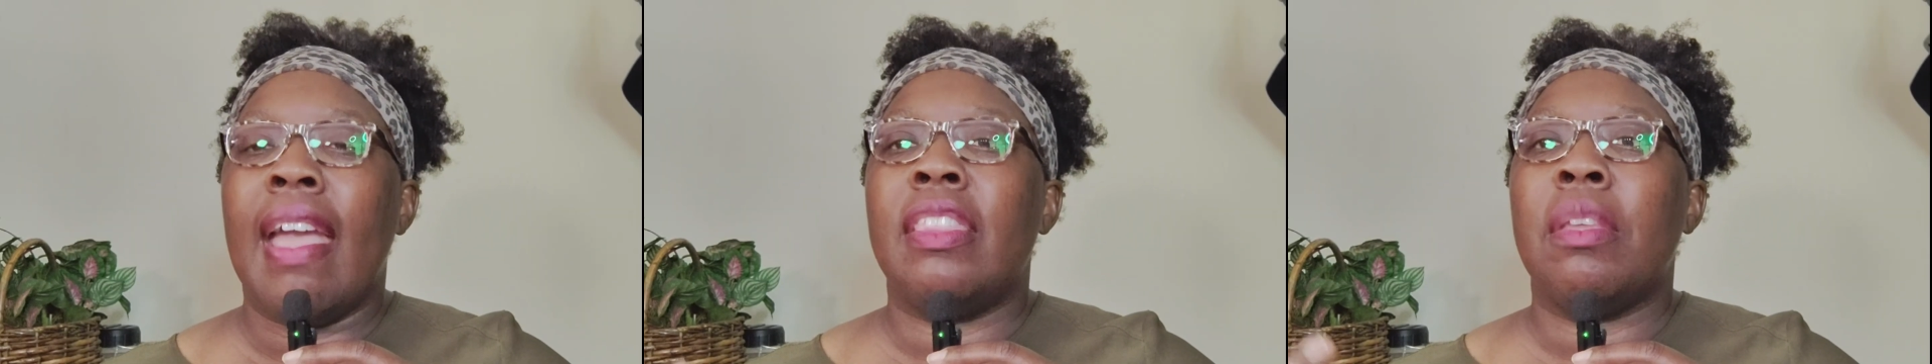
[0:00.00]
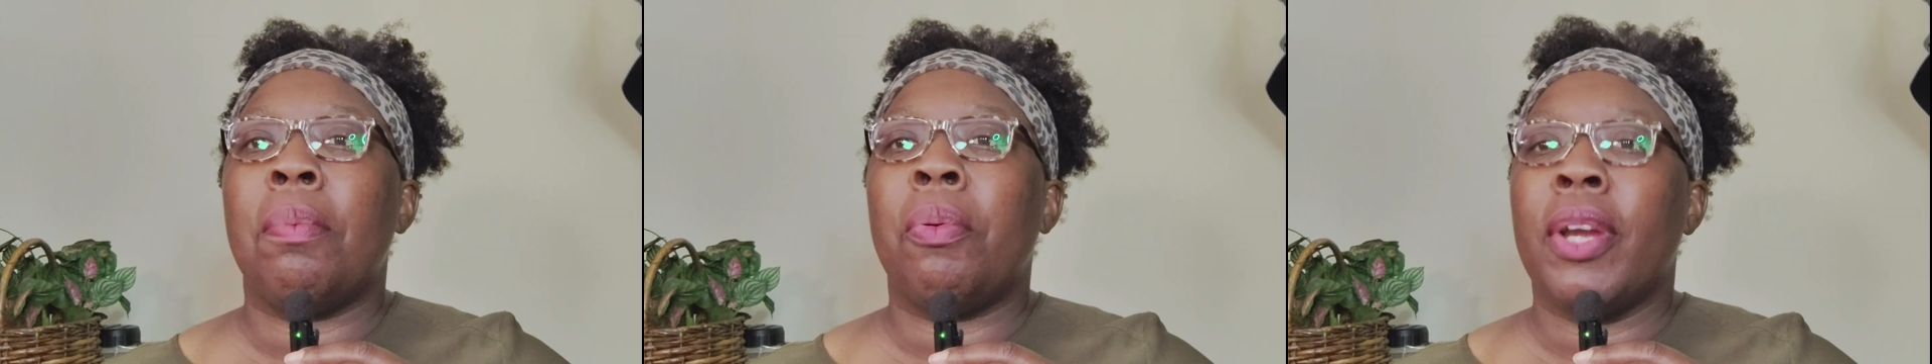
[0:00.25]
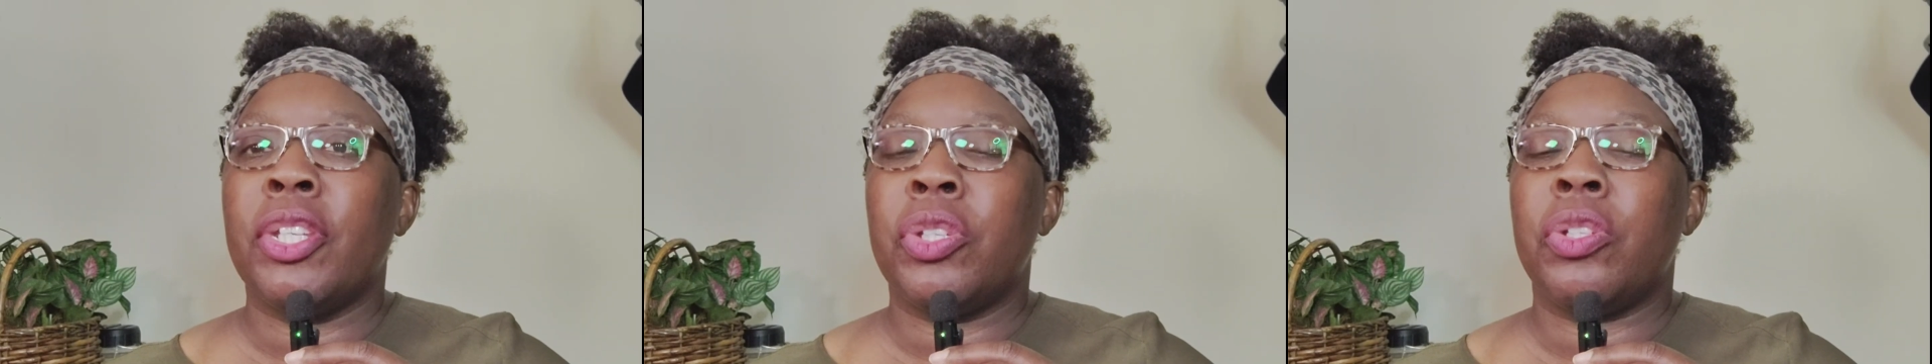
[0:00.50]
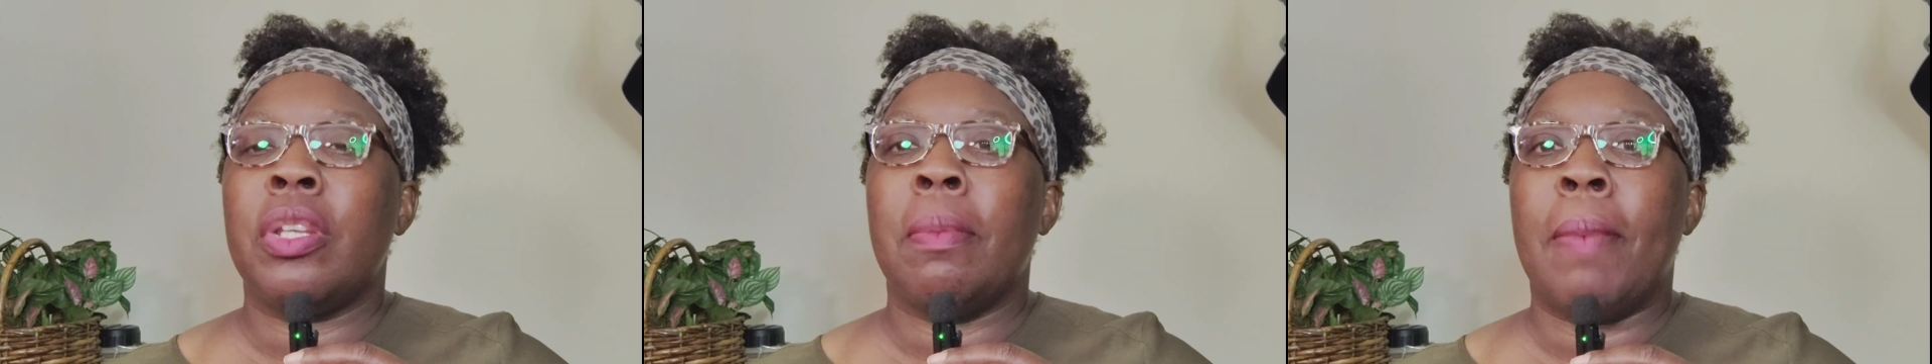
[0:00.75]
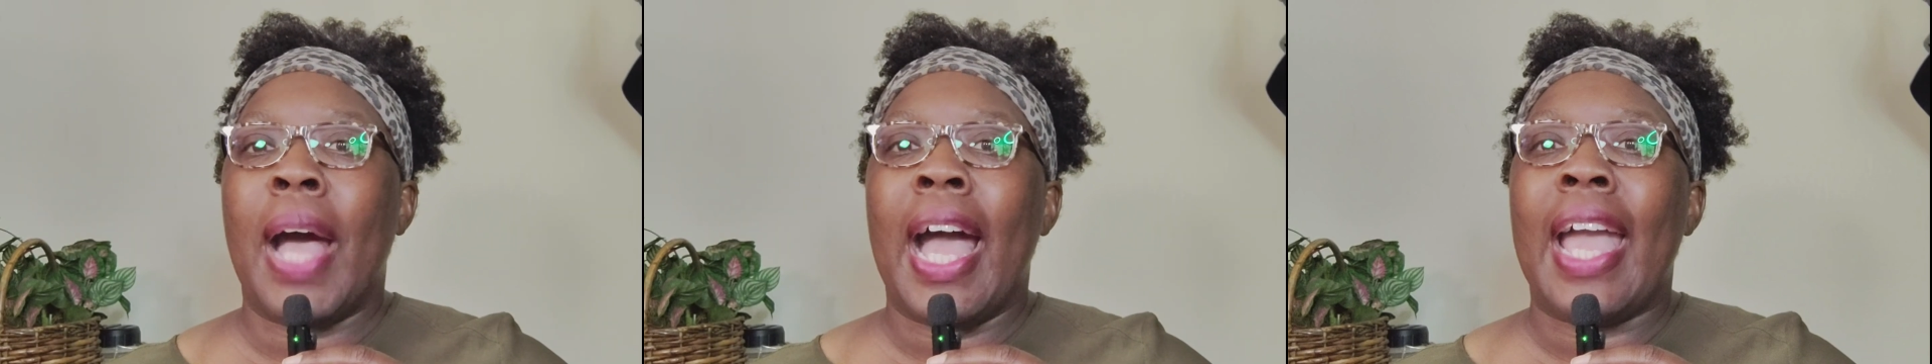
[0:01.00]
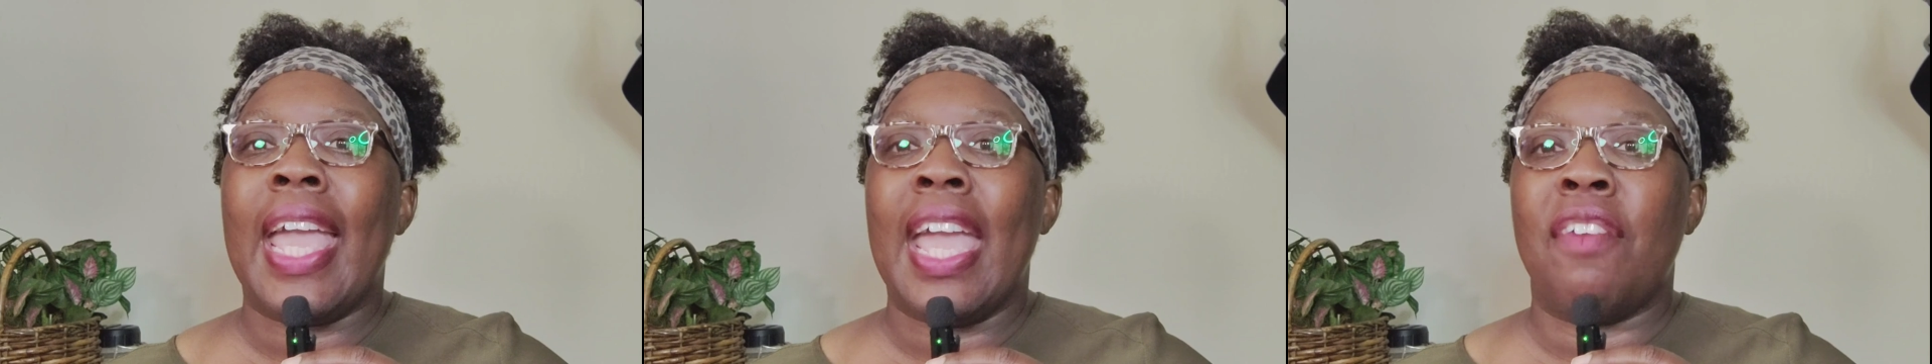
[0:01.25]
and the pressure to
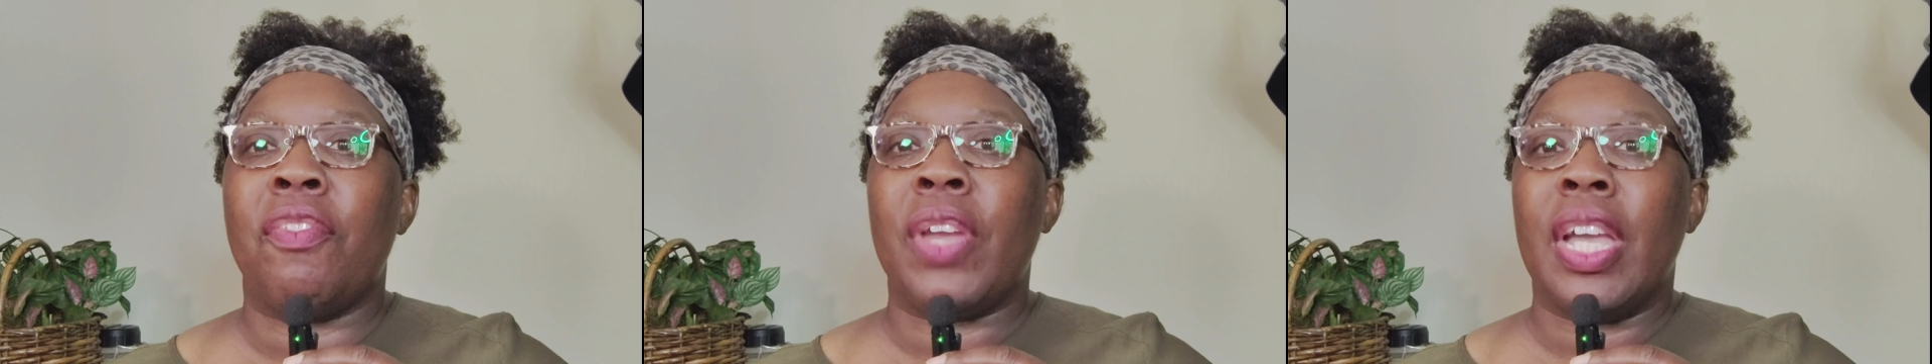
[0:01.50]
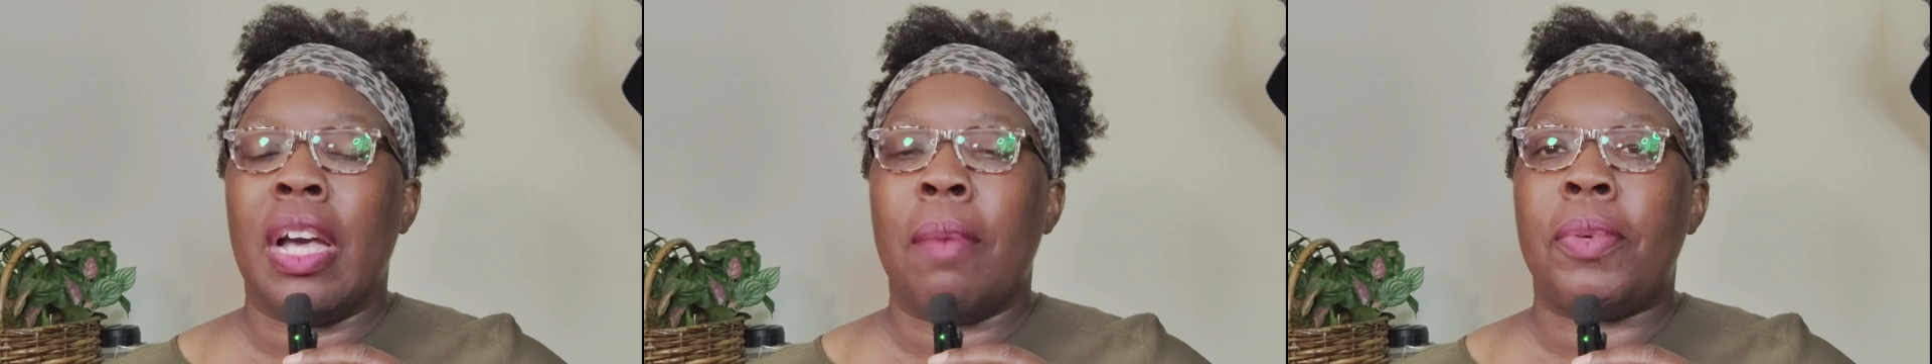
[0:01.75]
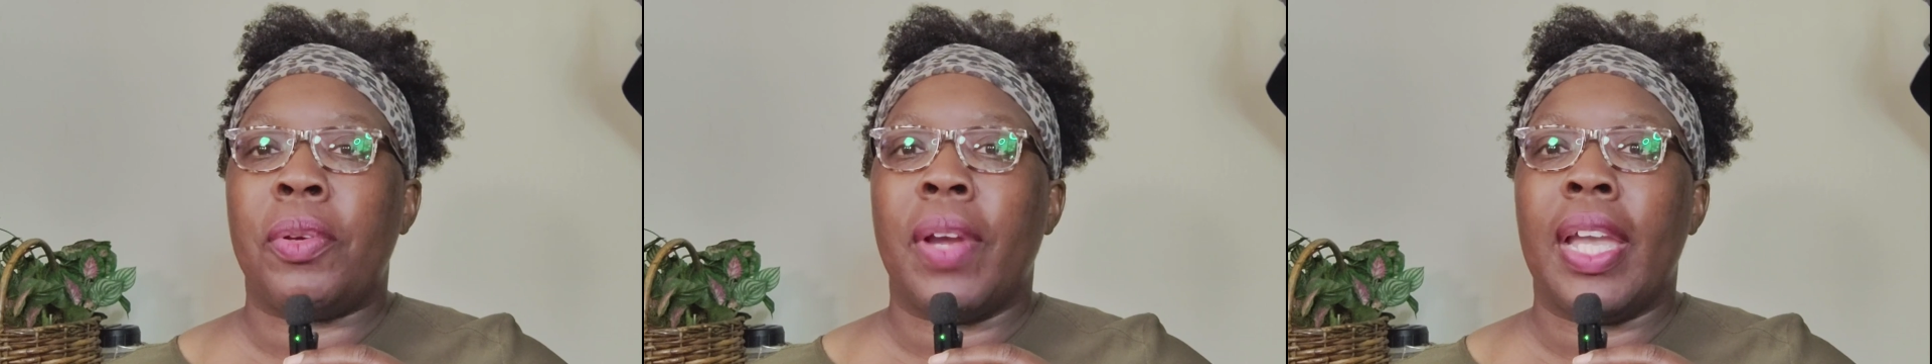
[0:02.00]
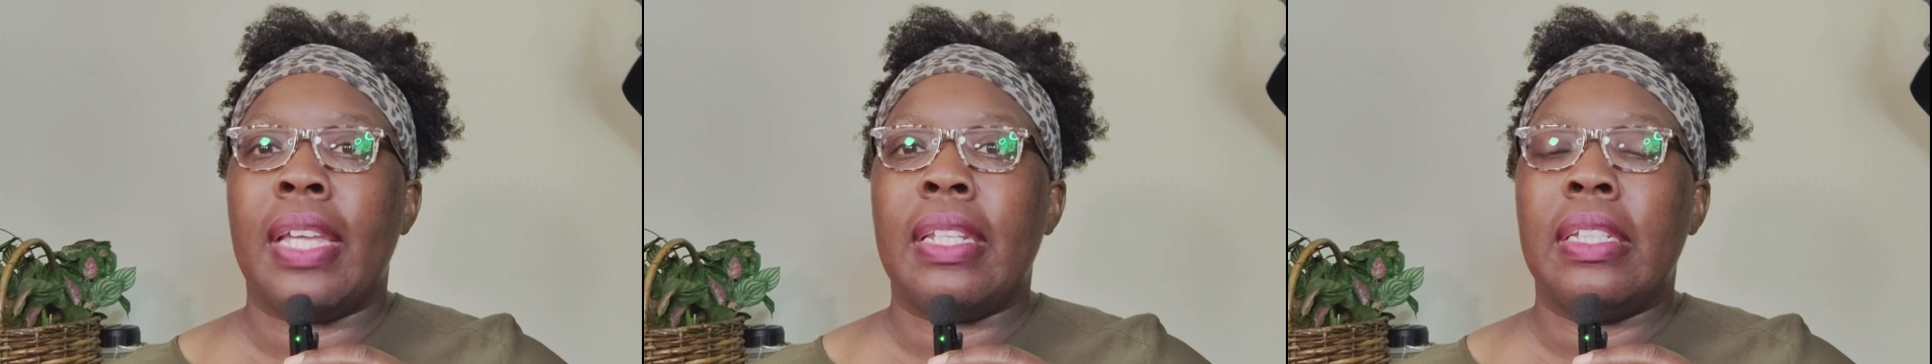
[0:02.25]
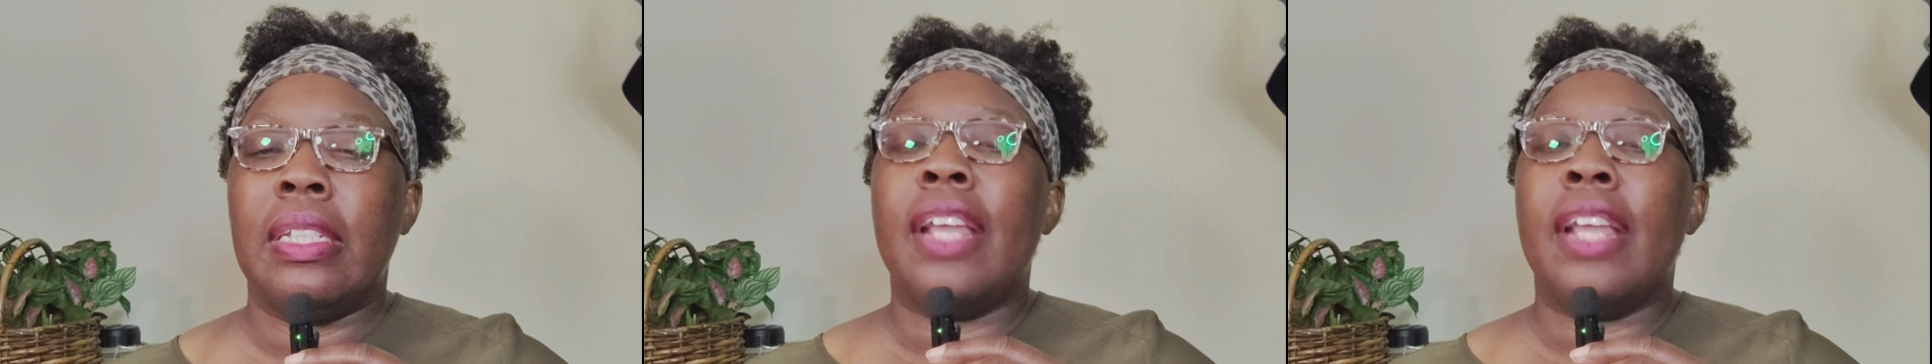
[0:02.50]
buy every upgrade.